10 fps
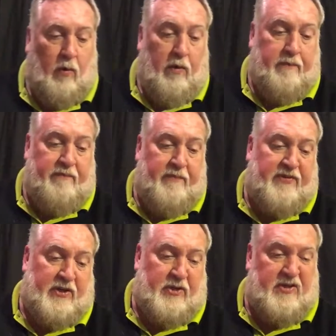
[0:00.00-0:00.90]
or
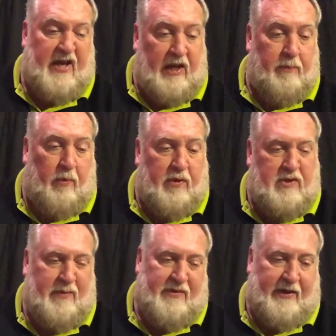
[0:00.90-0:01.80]
essentially teleport
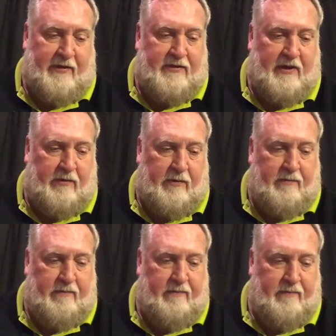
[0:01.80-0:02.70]
somebody. It's like a secret
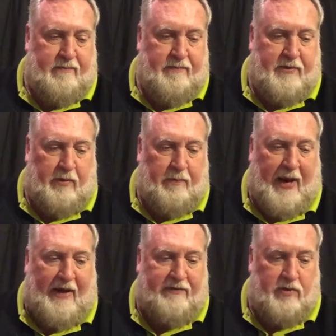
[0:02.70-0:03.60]

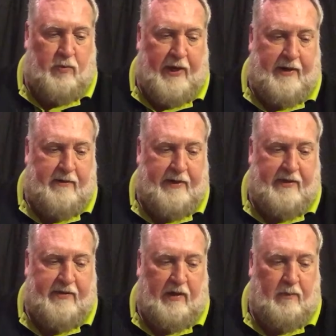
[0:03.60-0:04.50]
passageway.
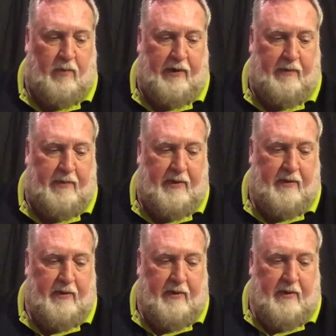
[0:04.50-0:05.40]
Not teleporting, but
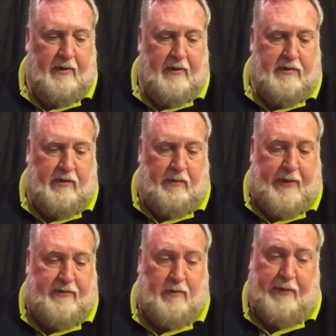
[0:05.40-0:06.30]
secret
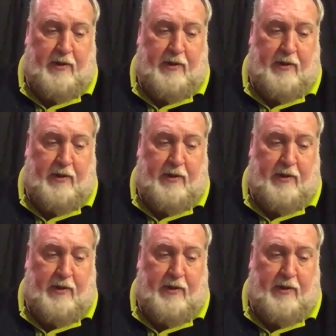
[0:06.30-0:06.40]
passageway.